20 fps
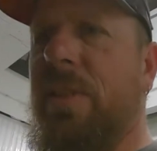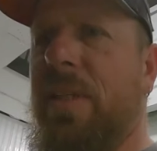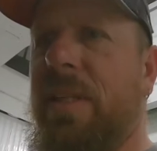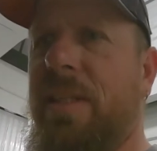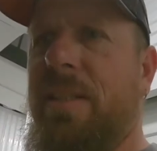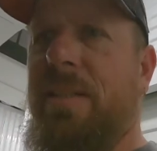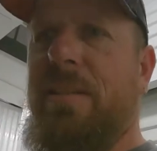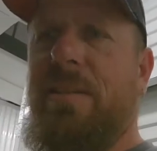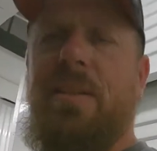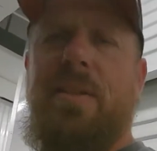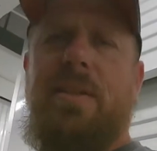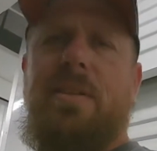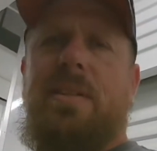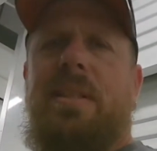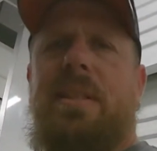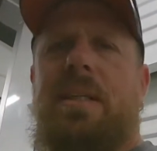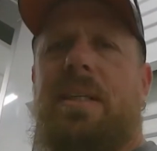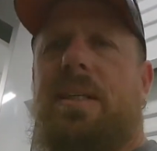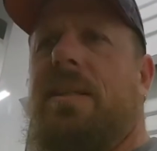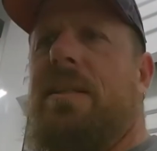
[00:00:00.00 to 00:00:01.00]
like
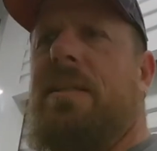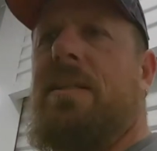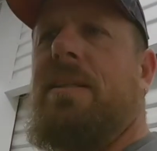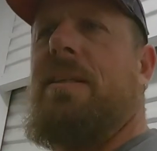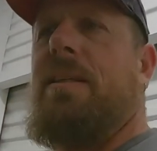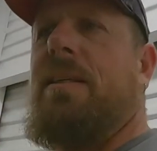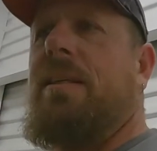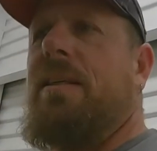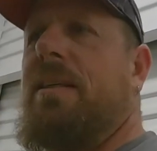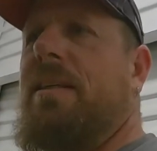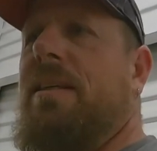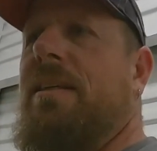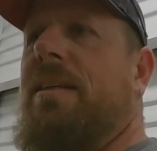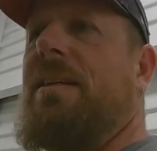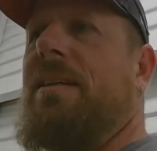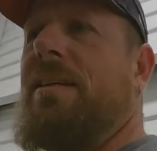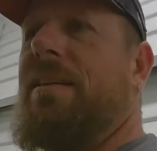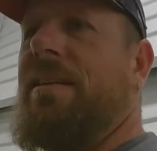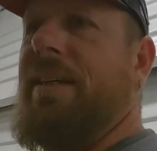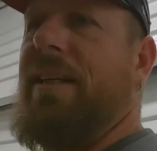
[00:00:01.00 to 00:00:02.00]
literally
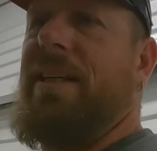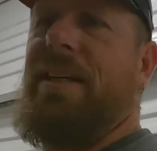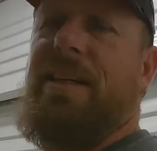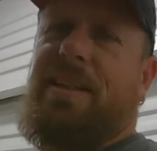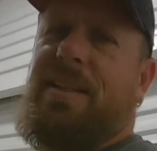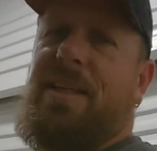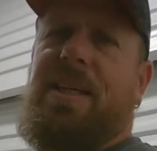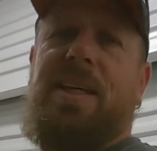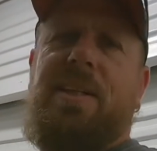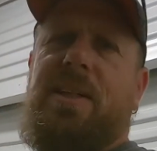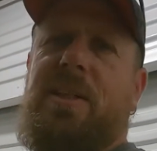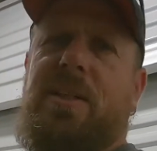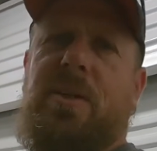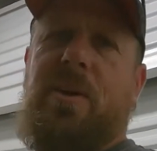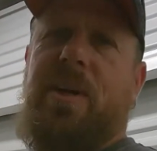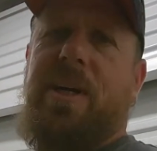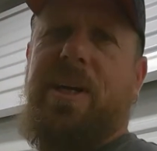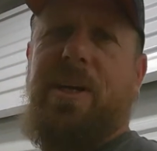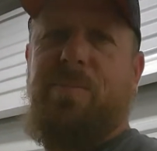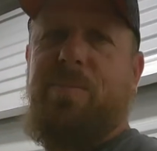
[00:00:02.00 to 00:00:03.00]
like Ikea
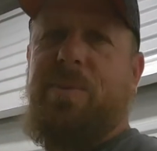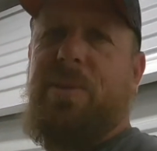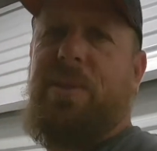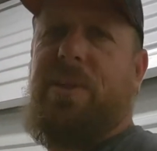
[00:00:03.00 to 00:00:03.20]
crap.